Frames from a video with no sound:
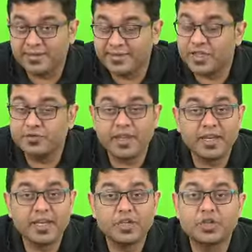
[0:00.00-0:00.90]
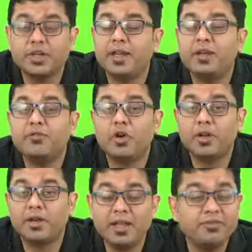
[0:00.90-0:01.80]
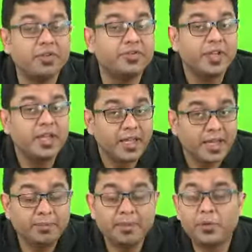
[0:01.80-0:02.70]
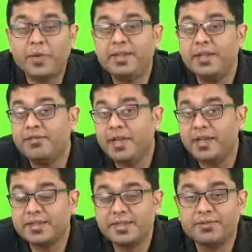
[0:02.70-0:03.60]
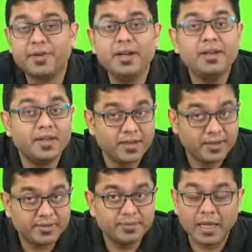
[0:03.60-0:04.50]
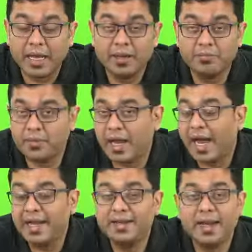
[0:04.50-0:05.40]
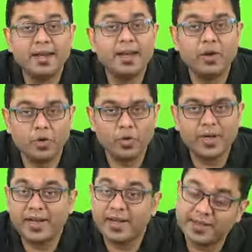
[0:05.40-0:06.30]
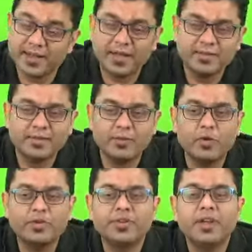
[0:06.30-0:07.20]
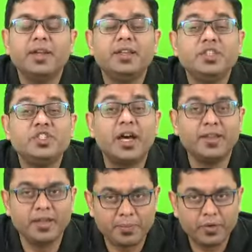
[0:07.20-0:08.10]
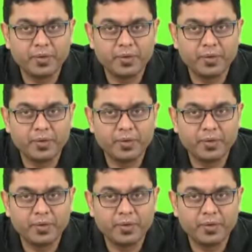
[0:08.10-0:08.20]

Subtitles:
such variation in water levels in between the various different high tide and low tide, and the answer was Chandipur.